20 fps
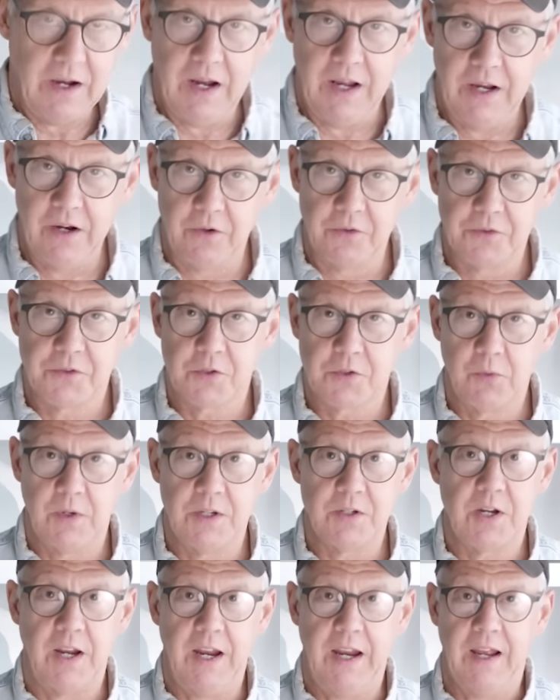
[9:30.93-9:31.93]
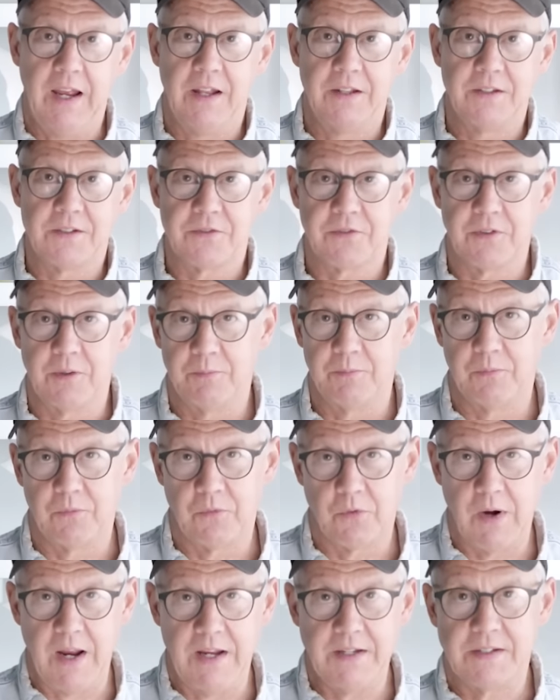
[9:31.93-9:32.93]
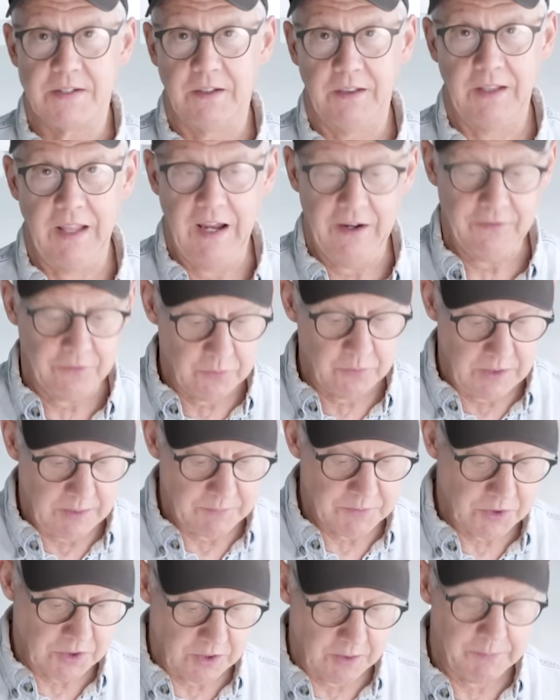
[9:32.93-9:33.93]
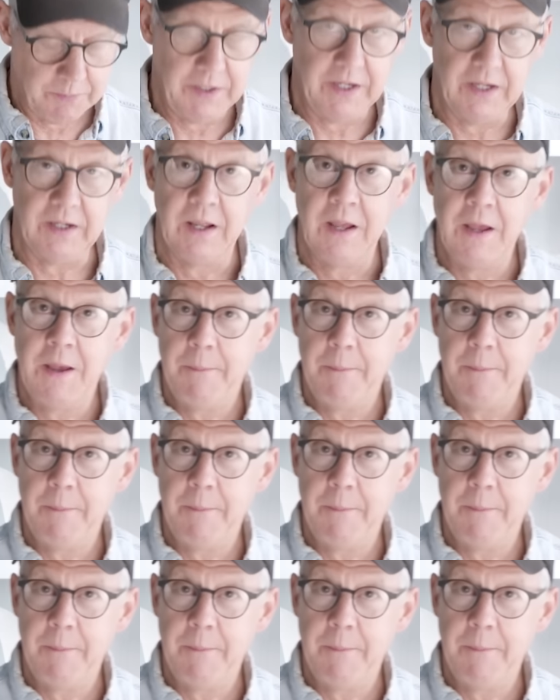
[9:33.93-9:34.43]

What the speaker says: I don't switch hands from right to left when I'm sharpening